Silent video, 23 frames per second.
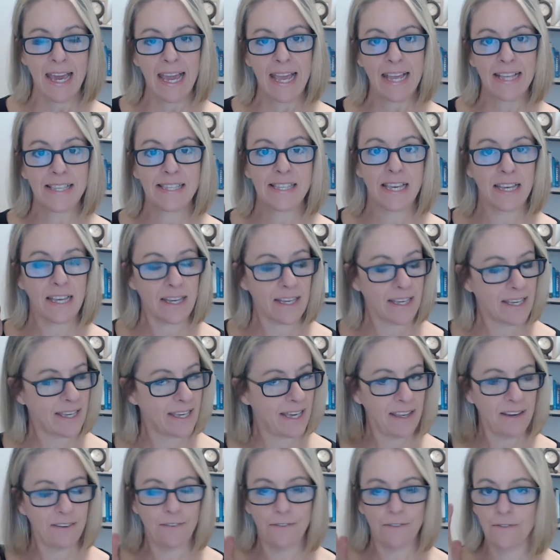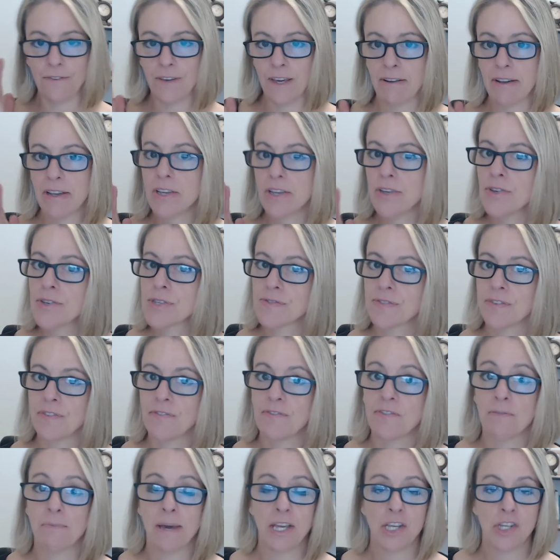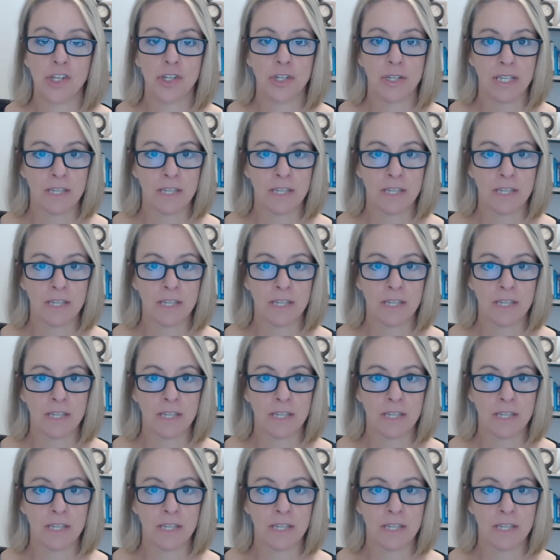It's, again, very useful information,